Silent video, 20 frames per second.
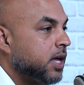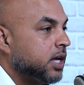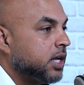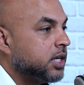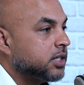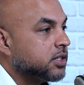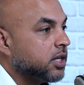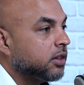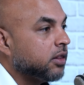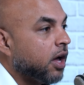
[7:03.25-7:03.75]

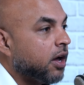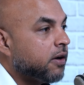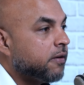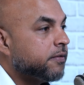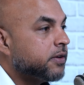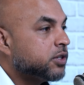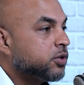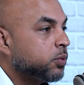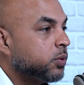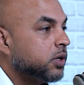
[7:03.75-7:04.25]
Because a lot of
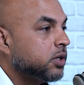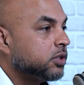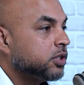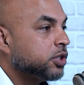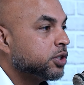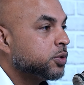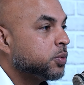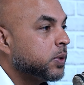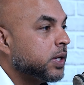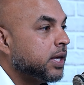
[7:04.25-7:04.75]
us
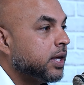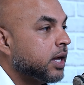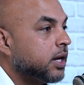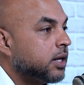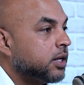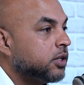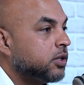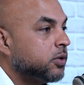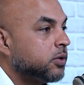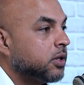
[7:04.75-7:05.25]
realtors, we get
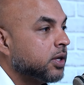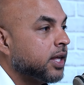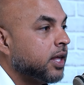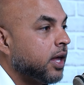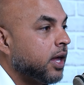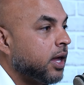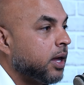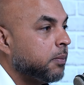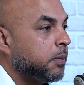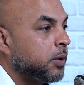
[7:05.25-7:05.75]
into the
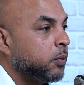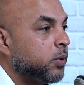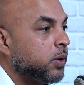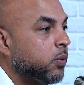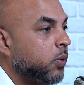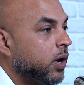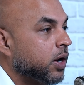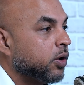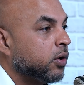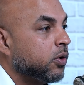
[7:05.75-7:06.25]
game and we
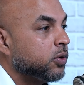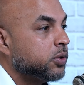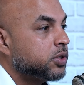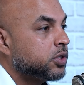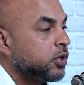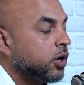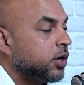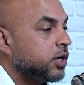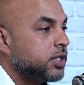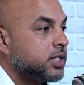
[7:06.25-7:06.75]
want to go
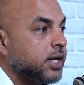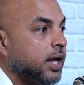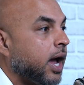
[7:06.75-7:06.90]
start and say,